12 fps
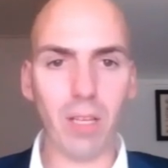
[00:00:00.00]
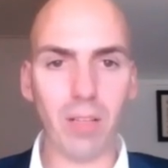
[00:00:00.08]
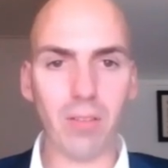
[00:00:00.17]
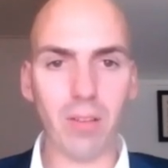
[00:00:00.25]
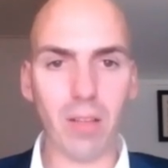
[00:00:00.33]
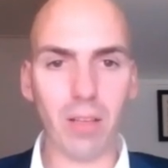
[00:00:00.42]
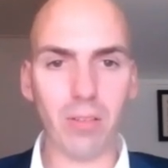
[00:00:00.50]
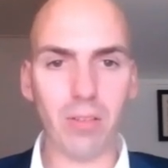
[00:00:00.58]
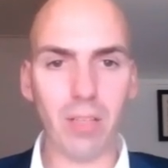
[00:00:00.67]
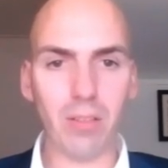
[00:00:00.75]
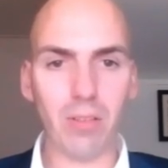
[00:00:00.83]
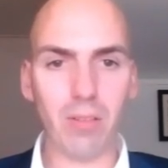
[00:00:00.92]
It's the
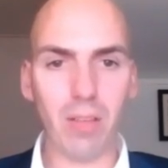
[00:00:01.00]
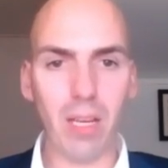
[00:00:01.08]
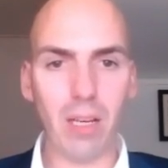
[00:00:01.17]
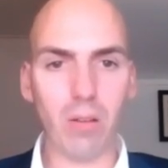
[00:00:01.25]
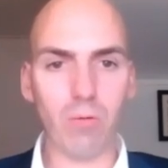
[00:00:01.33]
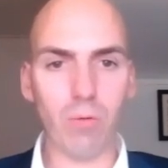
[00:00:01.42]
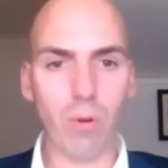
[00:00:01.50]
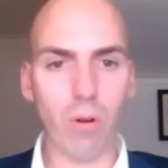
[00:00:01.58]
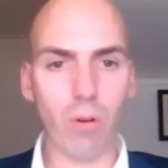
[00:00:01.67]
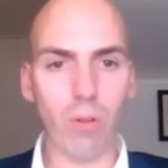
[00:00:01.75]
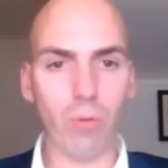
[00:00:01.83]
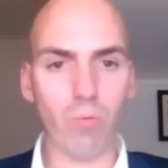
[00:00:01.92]
16, a
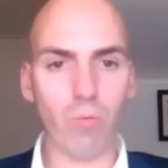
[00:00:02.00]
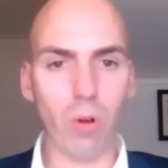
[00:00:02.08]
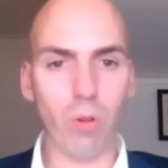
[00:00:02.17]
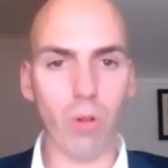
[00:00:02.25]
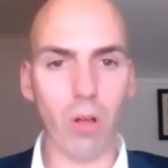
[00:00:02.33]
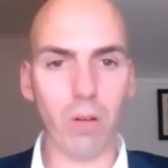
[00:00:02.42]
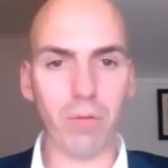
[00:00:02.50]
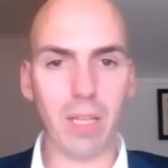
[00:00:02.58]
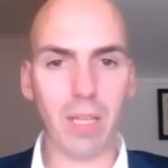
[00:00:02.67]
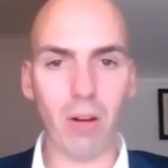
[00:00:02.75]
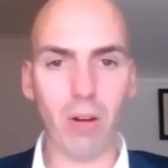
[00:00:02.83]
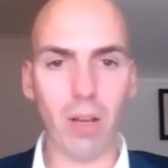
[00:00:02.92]
roll-on roll-off
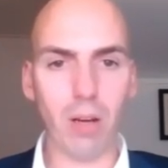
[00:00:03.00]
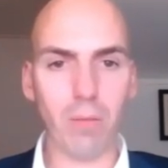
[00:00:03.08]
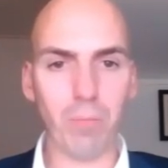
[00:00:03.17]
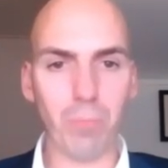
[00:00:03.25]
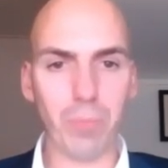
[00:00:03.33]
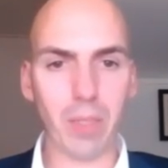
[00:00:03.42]
carrier,